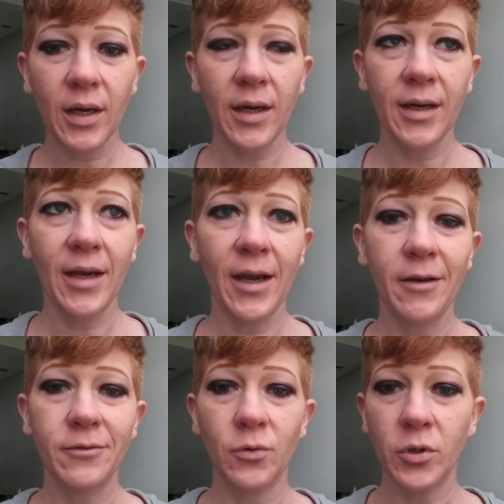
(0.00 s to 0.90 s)
I
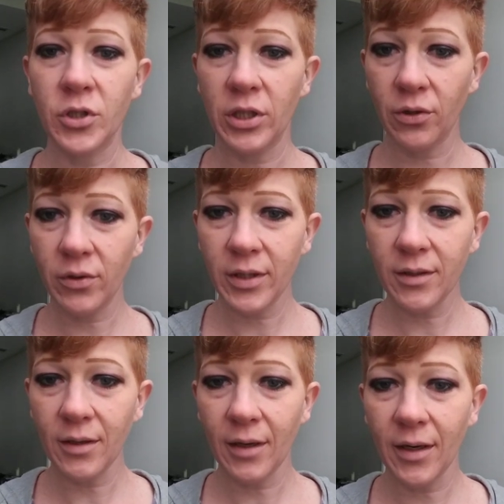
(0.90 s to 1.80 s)
have 4
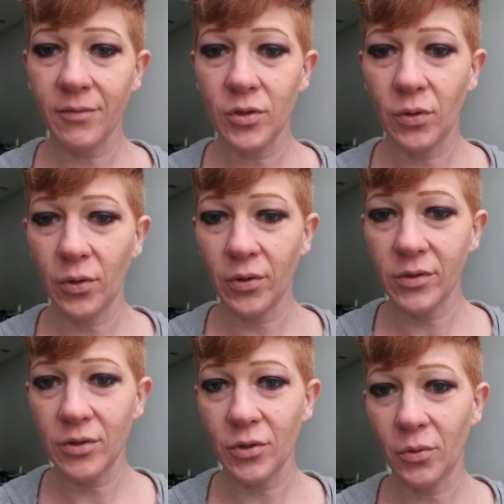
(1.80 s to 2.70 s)
children. I have 2 girls
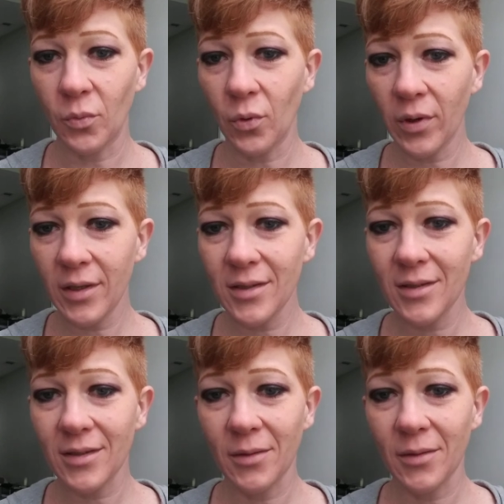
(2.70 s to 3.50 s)
and 2 boys.